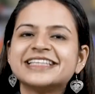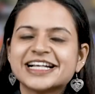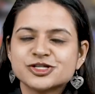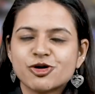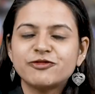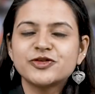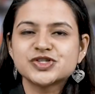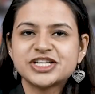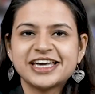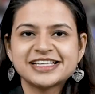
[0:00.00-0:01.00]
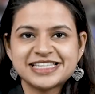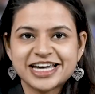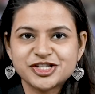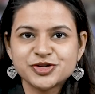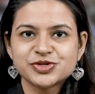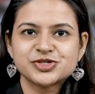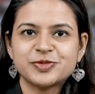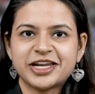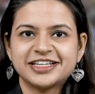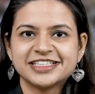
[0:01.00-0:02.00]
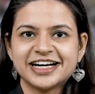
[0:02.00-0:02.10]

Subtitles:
That's all for today. Stay tuned to Medical